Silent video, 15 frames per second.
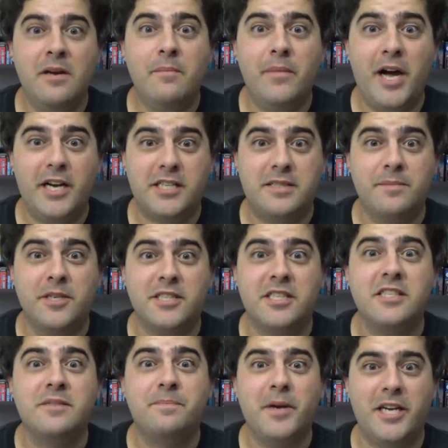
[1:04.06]
Maximus
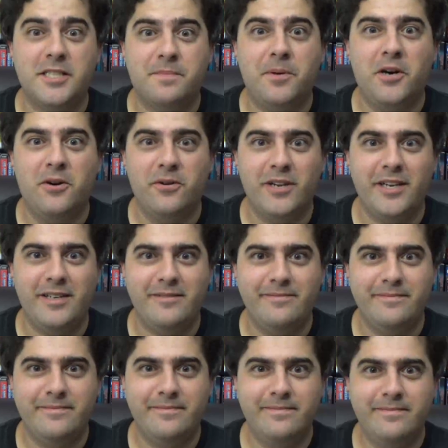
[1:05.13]
is best pony.
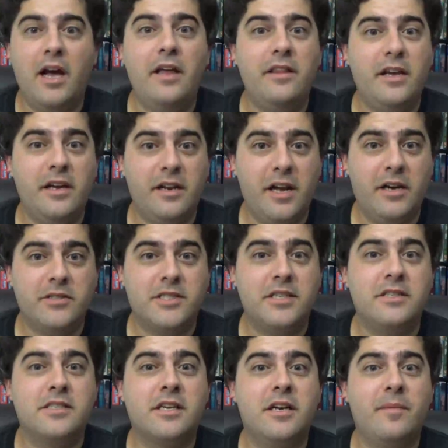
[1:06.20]
And they announced
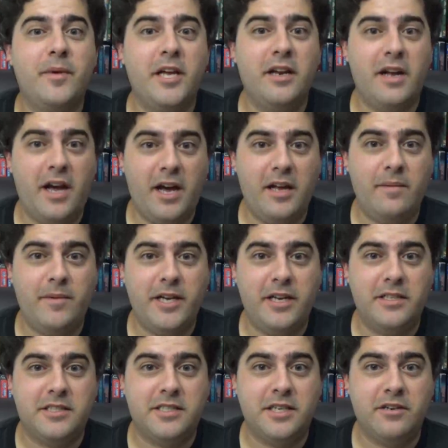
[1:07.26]
there's going to be an
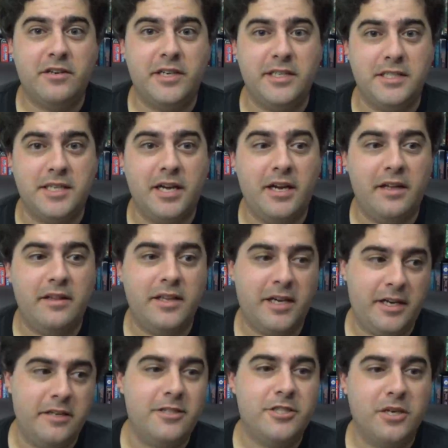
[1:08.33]
animated series, and
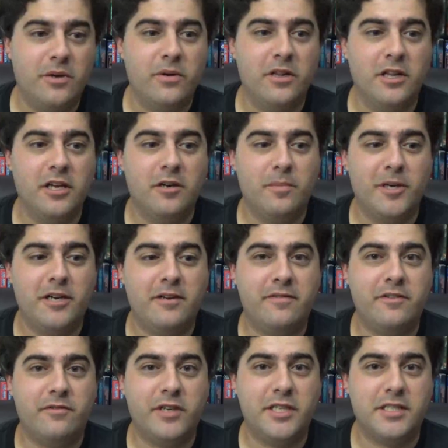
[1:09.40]
they showed a little bit of
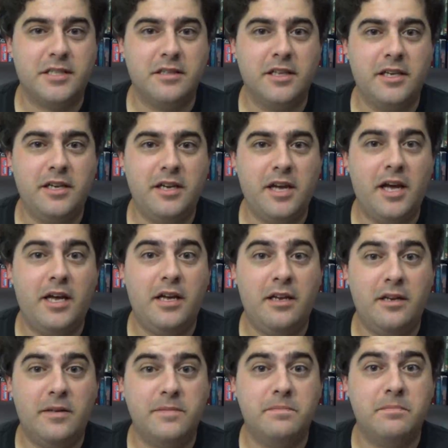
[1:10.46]
it recently,
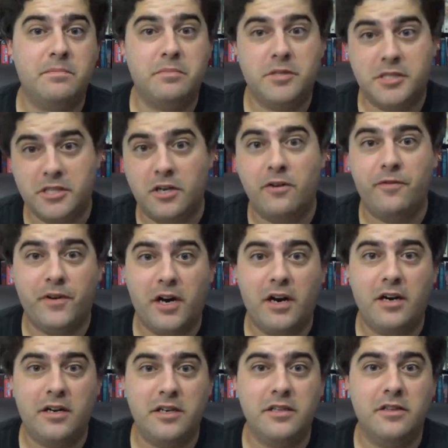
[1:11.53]
and so
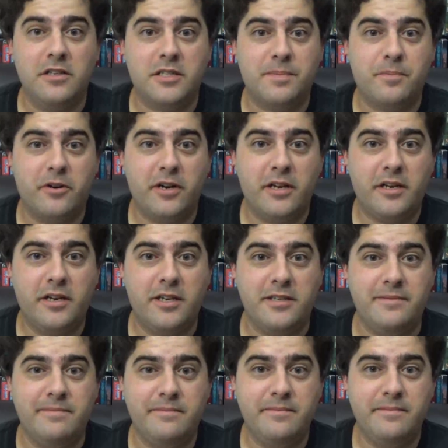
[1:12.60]
far it looks pretty good.